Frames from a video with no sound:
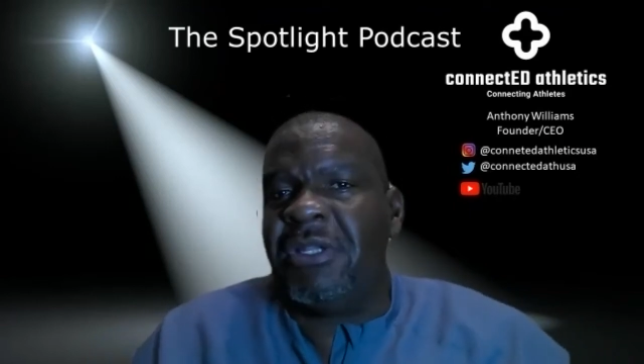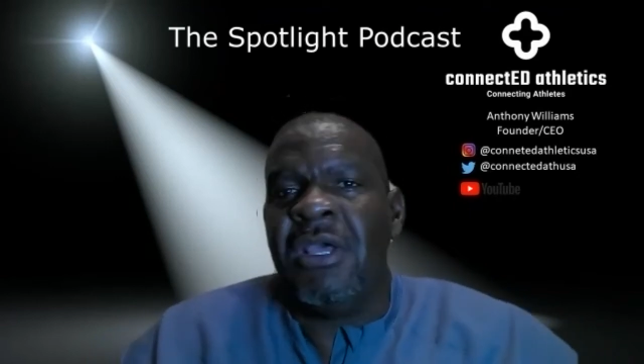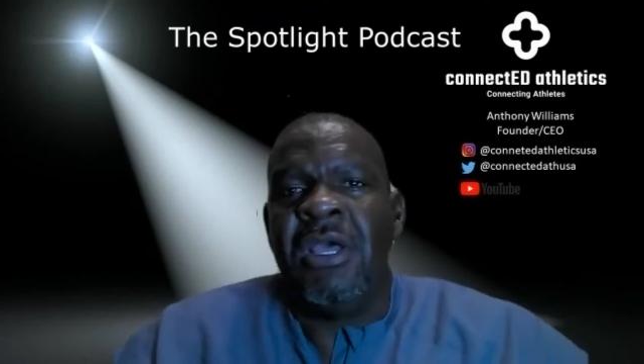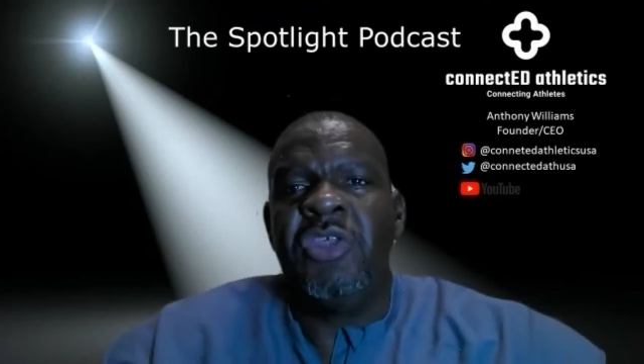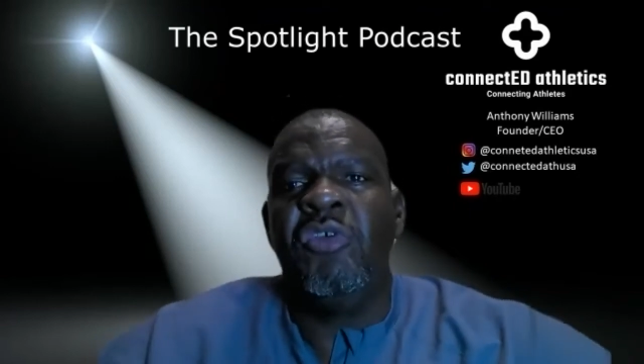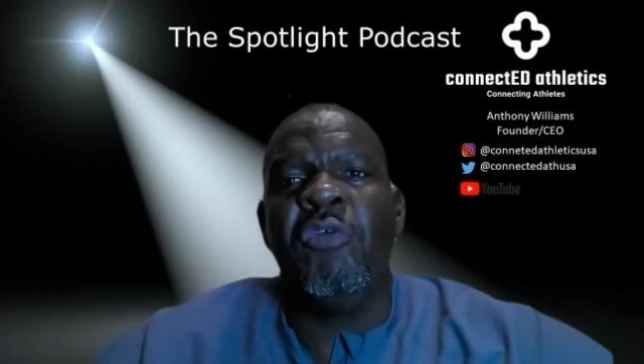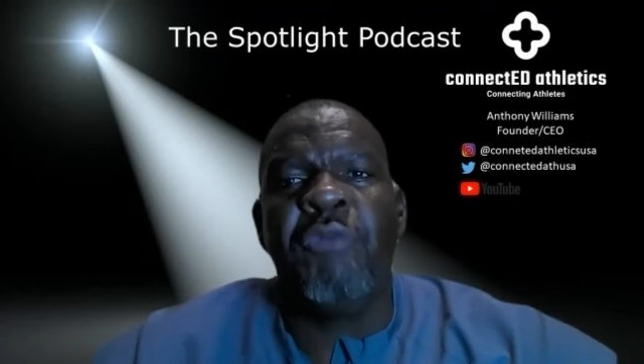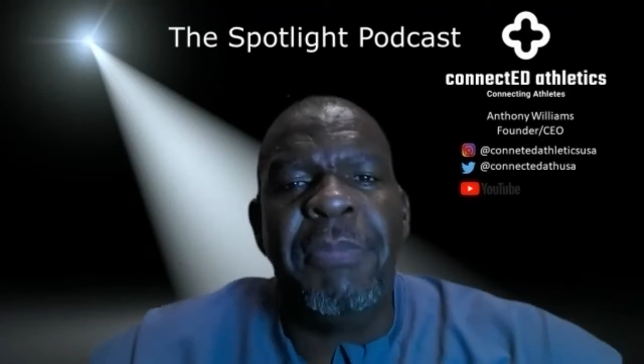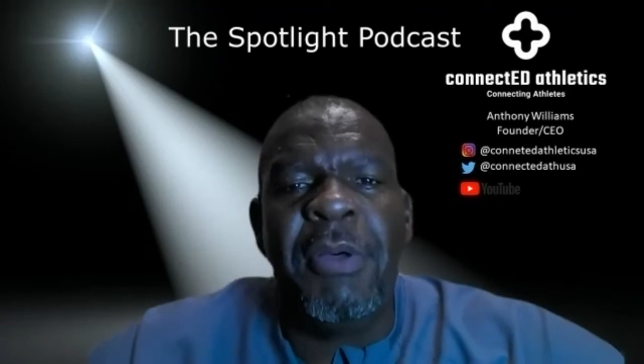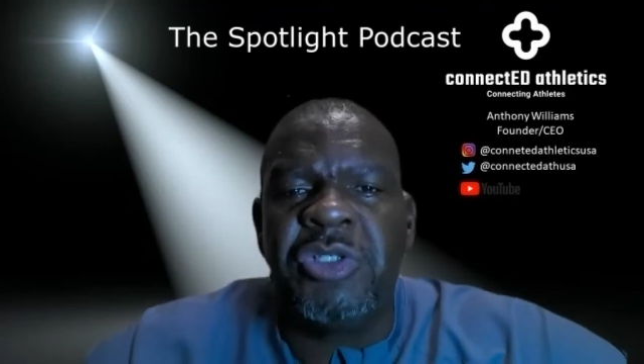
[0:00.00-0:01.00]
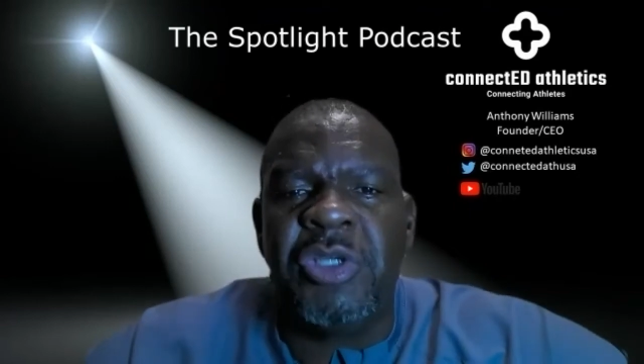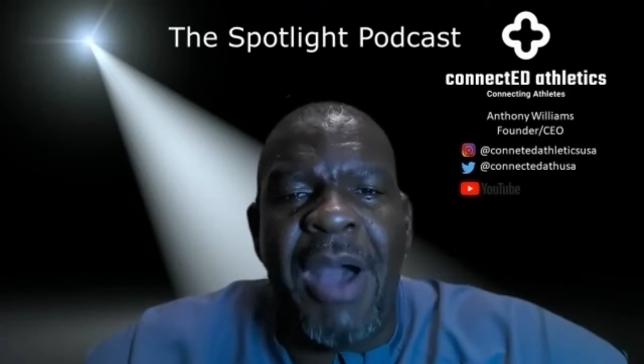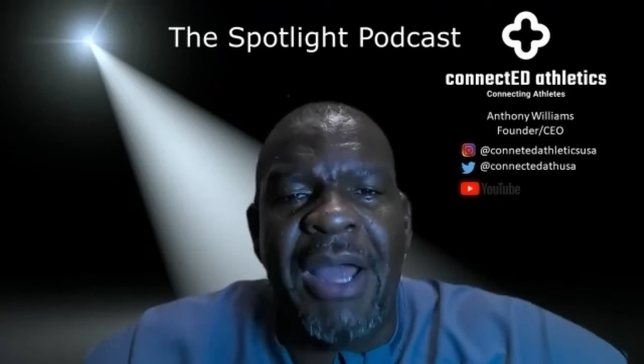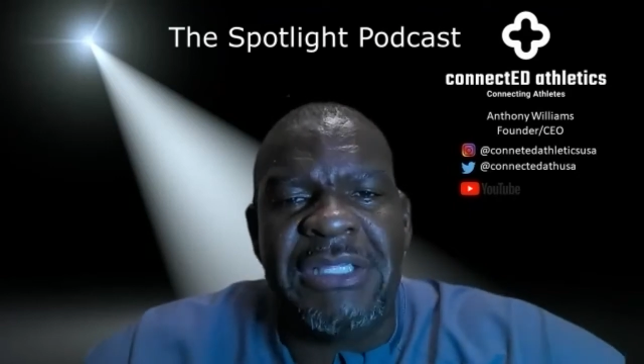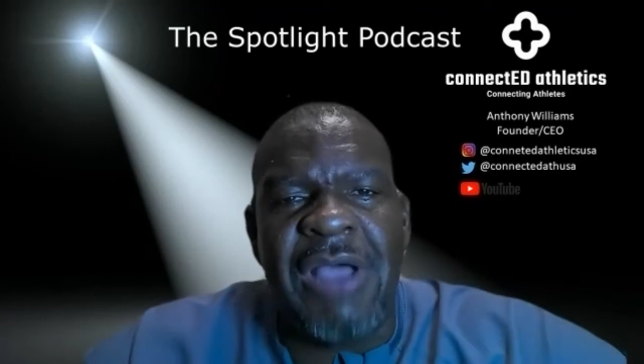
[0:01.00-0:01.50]
but you have rebuilt
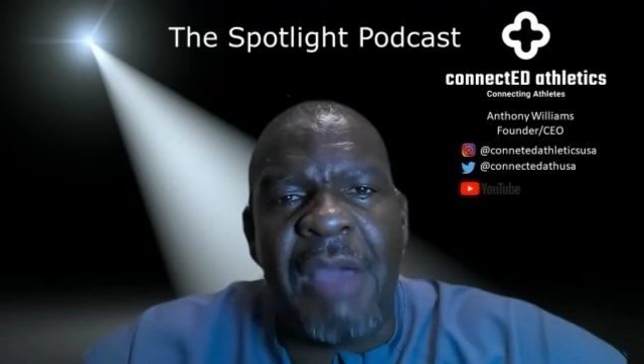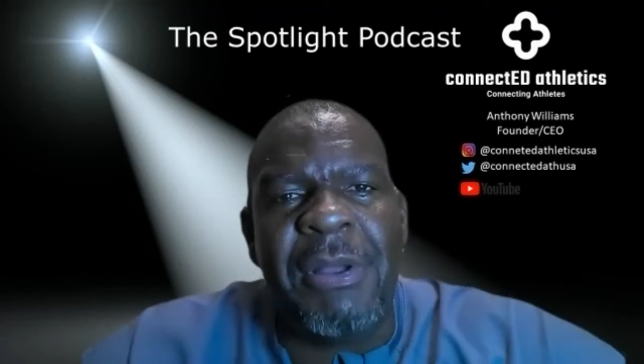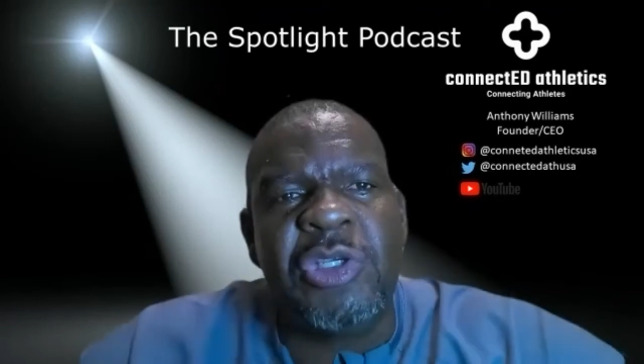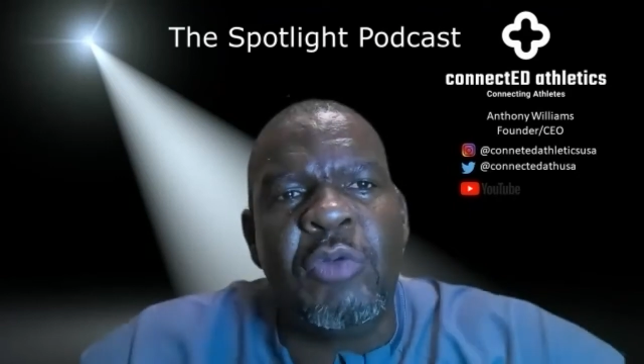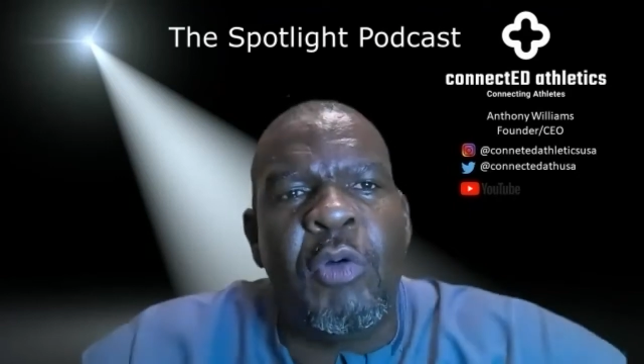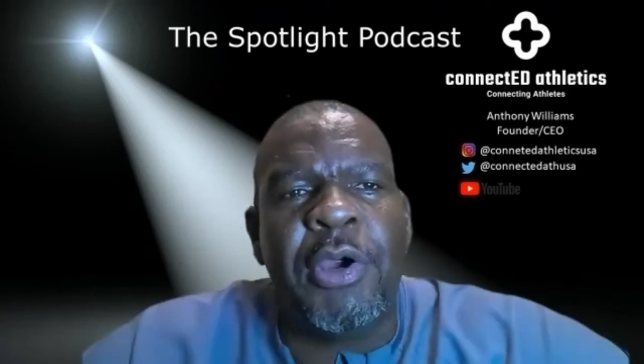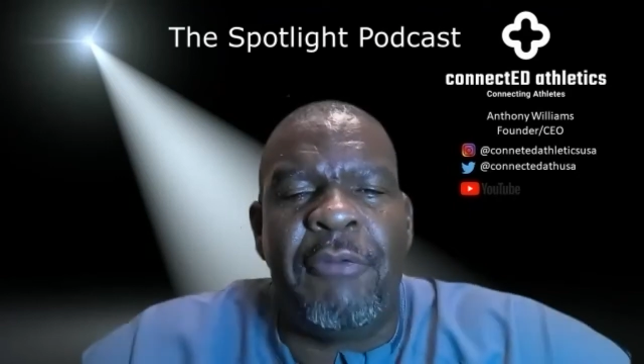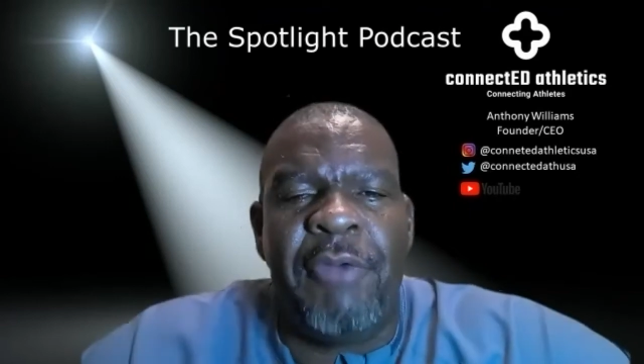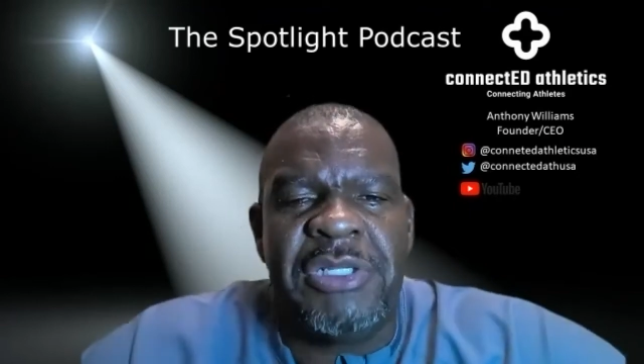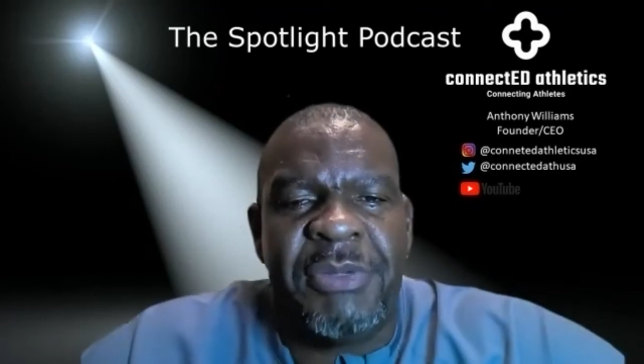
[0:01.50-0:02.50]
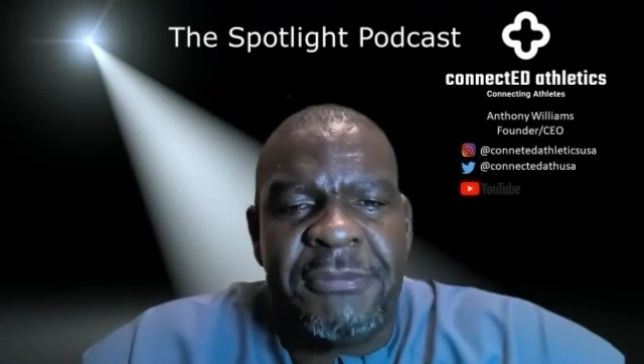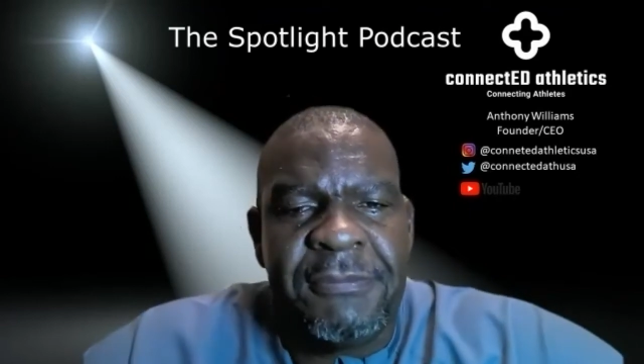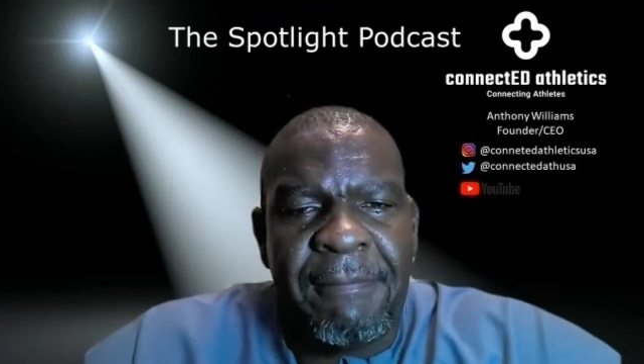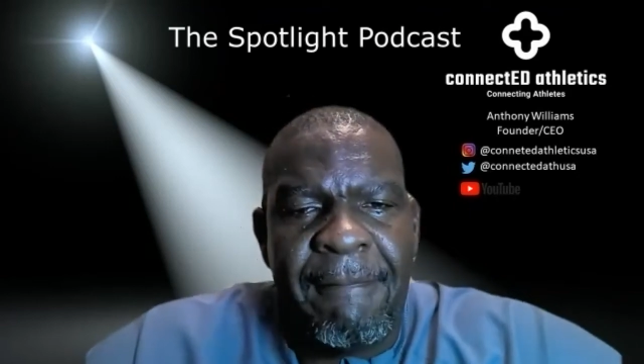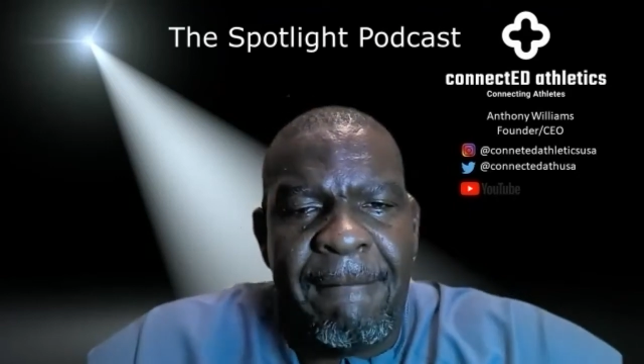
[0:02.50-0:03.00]
your body. Talk about your workout regimen.